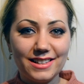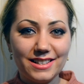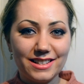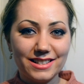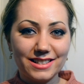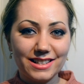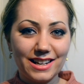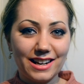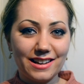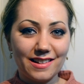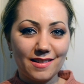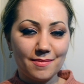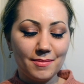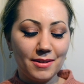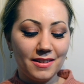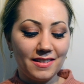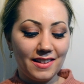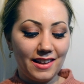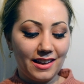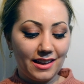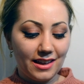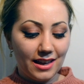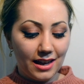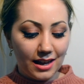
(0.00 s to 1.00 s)
It just kind of smells
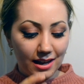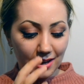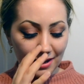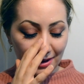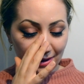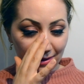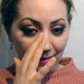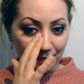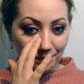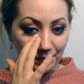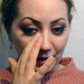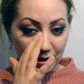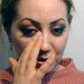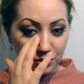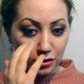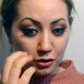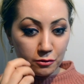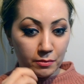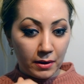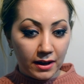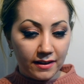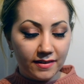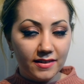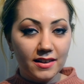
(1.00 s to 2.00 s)
like
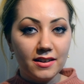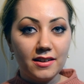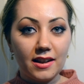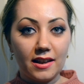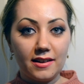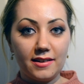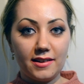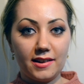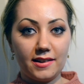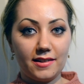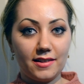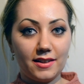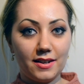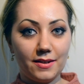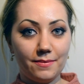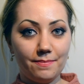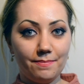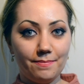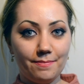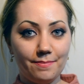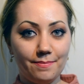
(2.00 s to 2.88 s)
toothpaste and dentist.